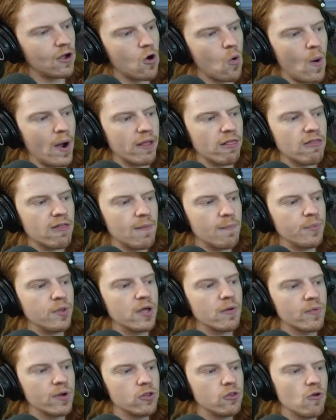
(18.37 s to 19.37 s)
quite simply
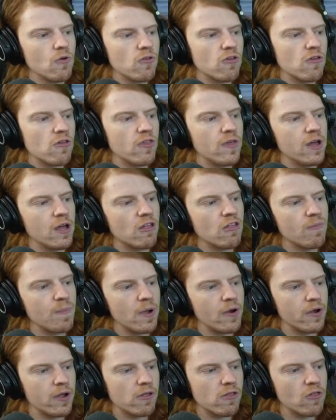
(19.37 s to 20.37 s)
reduces the
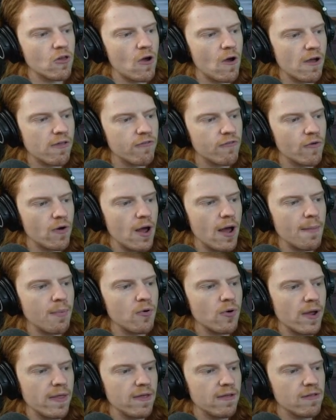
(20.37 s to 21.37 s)
experience cost for
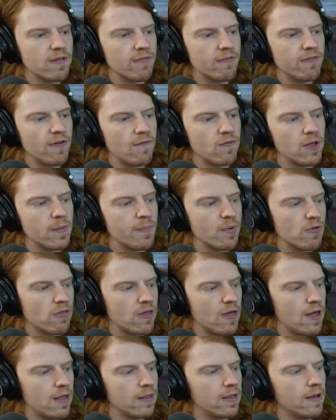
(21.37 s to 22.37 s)
upgrading to
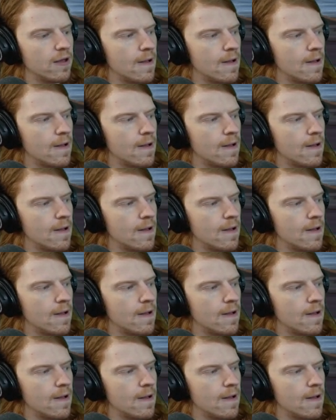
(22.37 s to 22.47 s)
50%.